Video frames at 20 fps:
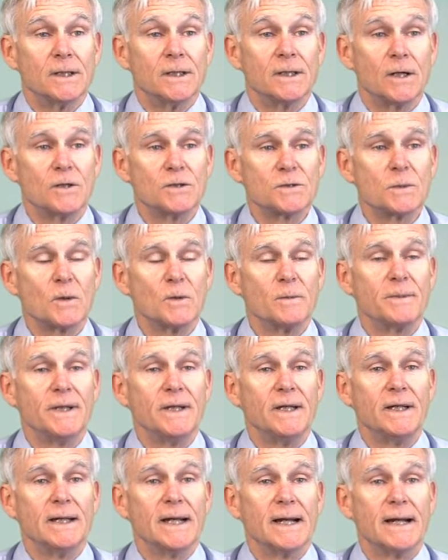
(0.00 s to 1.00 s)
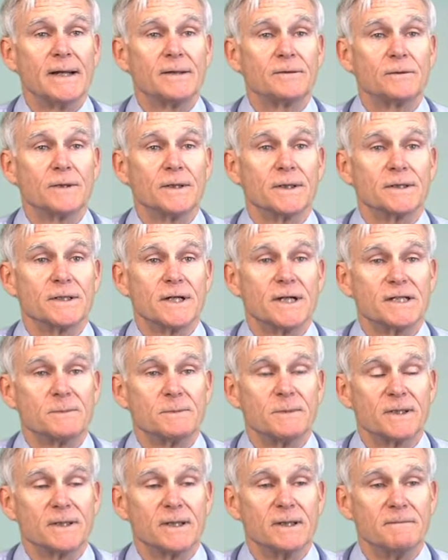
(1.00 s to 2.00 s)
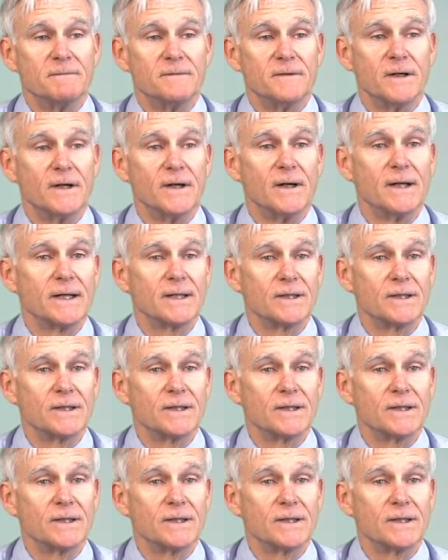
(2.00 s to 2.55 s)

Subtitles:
Goldsboro Pediatrics has become very